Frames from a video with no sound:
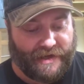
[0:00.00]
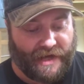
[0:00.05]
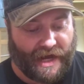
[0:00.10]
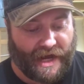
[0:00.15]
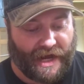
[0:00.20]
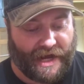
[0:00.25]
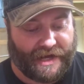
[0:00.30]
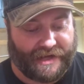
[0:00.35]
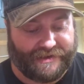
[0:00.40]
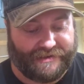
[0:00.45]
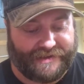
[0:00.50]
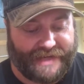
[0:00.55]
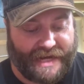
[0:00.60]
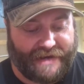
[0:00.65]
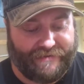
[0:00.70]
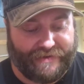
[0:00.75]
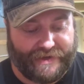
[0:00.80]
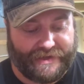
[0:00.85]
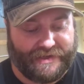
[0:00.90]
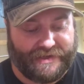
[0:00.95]

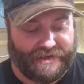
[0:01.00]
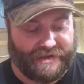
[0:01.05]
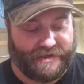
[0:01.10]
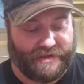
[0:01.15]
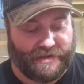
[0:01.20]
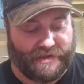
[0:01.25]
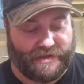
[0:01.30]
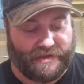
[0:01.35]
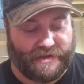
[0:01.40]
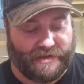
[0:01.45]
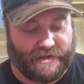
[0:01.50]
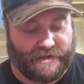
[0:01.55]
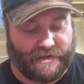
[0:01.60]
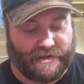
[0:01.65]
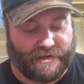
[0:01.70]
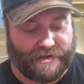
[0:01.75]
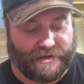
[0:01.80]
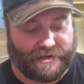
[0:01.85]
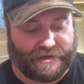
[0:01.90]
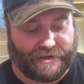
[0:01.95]
David
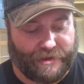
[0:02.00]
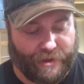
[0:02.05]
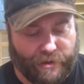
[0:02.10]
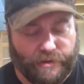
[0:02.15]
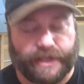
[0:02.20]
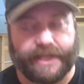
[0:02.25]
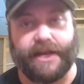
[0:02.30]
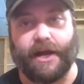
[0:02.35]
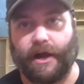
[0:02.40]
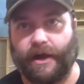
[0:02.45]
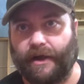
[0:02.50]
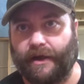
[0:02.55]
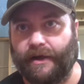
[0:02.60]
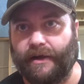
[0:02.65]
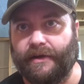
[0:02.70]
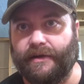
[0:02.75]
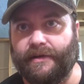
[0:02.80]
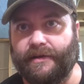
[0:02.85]
Cooliar.